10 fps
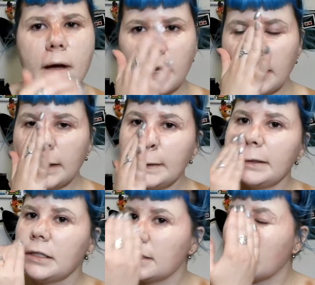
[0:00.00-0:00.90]

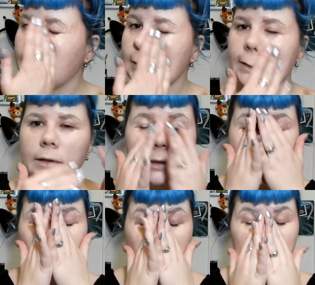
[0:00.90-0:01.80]
And I just slap it on.
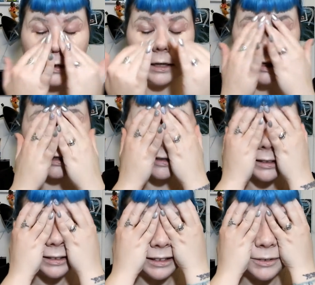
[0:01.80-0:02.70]

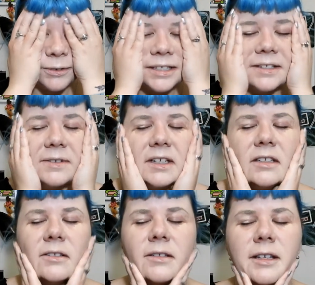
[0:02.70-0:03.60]
And the reason why
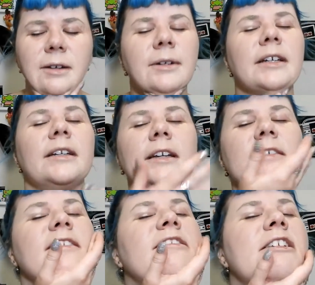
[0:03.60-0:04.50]
I do it that way
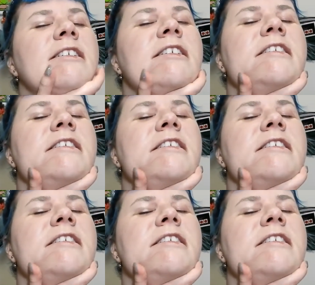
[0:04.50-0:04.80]
is,